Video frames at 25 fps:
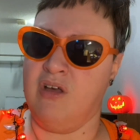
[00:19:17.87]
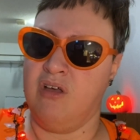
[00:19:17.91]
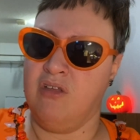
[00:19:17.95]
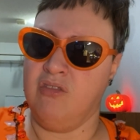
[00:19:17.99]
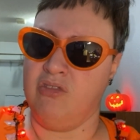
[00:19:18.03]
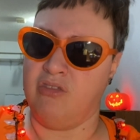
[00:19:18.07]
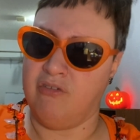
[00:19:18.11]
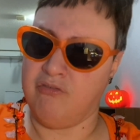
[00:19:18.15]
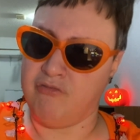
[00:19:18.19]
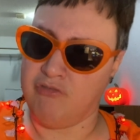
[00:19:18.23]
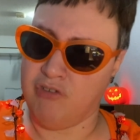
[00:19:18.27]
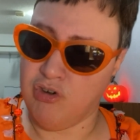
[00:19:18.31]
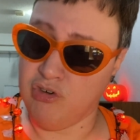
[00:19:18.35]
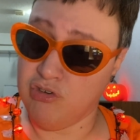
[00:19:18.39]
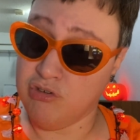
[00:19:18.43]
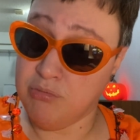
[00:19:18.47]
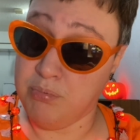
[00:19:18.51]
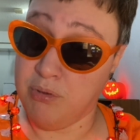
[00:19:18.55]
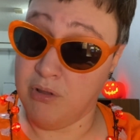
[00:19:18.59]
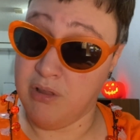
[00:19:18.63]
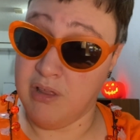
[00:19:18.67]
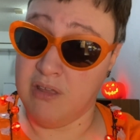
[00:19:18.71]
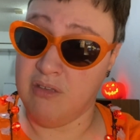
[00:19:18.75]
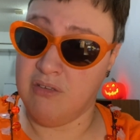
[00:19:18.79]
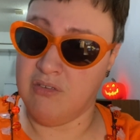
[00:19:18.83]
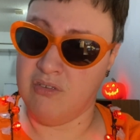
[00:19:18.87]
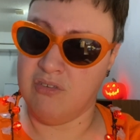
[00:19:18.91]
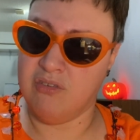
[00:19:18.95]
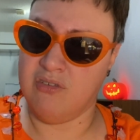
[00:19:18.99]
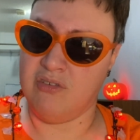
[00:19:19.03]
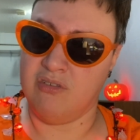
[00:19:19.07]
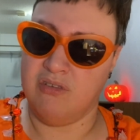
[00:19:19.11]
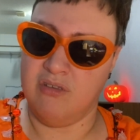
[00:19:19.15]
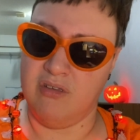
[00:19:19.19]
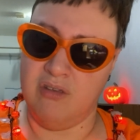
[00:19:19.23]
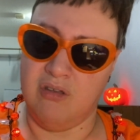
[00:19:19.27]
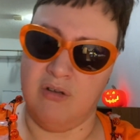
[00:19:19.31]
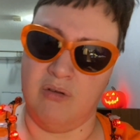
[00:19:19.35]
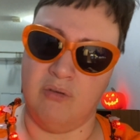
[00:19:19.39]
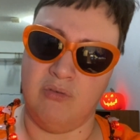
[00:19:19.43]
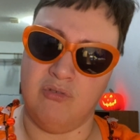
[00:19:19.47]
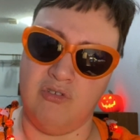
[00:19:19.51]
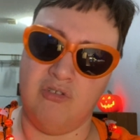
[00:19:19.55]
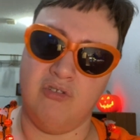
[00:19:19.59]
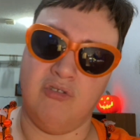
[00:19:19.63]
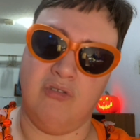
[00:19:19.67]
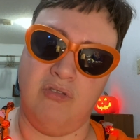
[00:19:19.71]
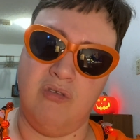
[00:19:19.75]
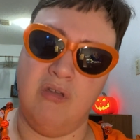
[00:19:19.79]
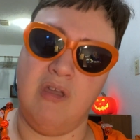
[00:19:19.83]
the first place, you know,
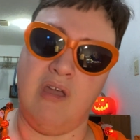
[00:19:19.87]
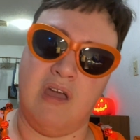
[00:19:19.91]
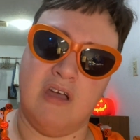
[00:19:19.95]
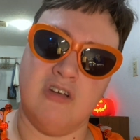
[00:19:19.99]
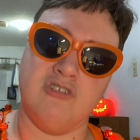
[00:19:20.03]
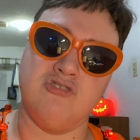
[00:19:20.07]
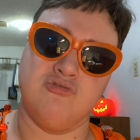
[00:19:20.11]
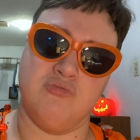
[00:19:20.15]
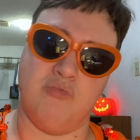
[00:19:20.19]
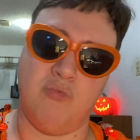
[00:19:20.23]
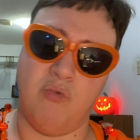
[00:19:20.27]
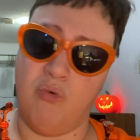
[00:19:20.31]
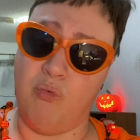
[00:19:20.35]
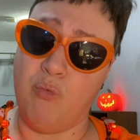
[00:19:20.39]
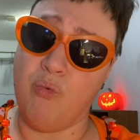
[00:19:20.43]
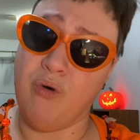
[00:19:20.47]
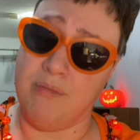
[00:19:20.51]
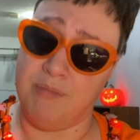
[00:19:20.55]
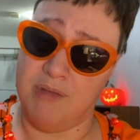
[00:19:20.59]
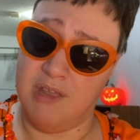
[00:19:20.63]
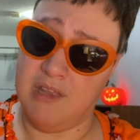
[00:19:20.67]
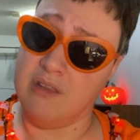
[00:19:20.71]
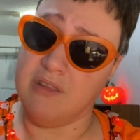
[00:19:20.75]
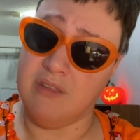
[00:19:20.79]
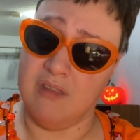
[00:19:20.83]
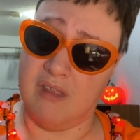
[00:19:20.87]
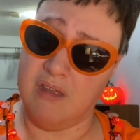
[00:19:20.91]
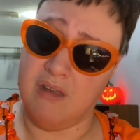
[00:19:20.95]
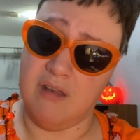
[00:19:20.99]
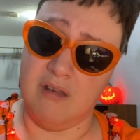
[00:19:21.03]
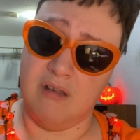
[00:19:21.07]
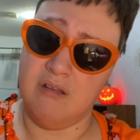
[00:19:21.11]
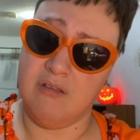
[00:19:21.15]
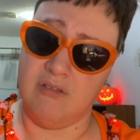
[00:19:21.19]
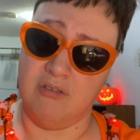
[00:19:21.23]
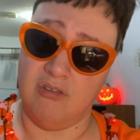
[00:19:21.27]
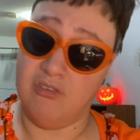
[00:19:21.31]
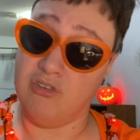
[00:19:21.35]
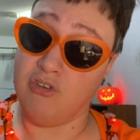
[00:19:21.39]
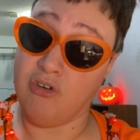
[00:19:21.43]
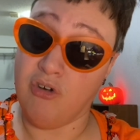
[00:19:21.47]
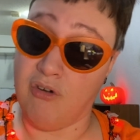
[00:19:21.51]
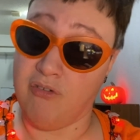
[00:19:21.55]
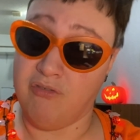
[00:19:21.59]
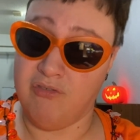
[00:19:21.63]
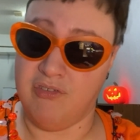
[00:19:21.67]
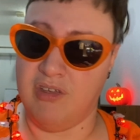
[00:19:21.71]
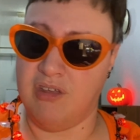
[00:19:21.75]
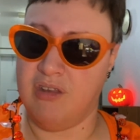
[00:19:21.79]
to the actual woman that deserved it.